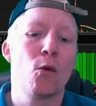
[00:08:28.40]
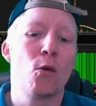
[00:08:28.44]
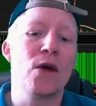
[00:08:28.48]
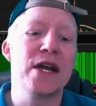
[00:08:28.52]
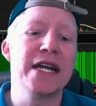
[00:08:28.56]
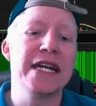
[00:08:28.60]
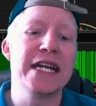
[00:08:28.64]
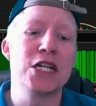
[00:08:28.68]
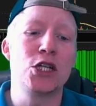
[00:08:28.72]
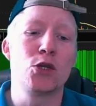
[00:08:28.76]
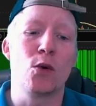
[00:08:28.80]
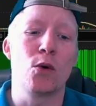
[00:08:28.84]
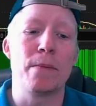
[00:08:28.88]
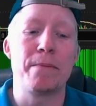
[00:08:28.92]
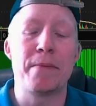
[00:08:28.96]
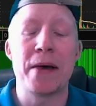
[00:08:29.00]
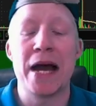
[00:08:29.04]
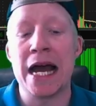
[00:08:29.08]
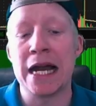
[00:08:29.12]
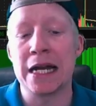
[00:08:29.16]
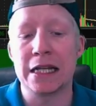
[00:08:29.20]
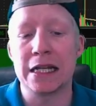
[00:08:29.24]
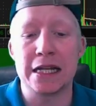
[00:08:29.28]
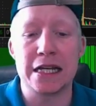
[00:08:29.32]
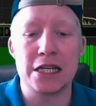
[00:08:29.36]
we need to
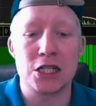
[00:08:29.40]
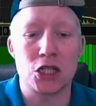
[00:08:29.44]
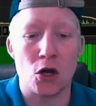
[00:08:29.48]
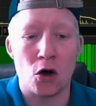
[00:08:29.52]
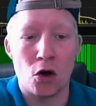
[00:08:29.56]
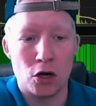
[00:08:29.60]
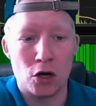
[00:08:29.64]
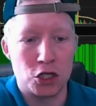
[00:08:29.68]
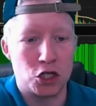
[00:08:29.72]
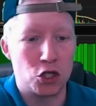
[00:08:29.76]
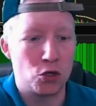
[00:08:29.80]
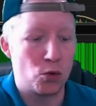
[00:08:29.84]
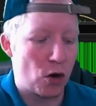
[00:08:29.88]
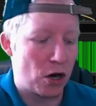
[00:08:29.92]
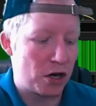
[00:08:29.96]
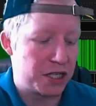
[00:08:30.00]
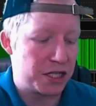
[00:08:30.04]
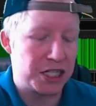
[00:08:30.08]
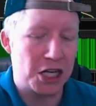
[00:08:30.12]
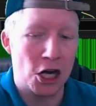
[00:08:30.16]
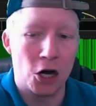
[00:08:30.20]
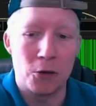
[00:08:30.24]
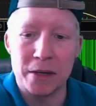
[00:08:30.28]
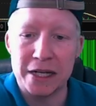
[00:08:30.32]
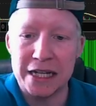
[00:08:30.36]
append this onto our
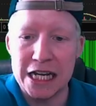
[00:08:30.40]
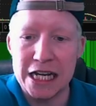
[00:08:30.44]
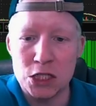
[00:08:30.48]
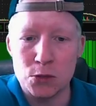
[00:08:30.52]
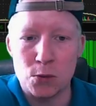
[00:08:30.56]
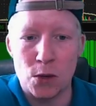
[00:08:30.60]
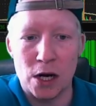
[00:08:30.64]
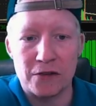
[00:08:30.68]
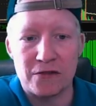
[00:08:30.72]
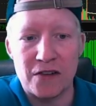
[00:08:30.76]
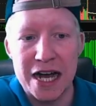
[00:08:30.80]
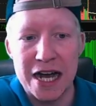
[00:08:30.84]
cell. But guess what?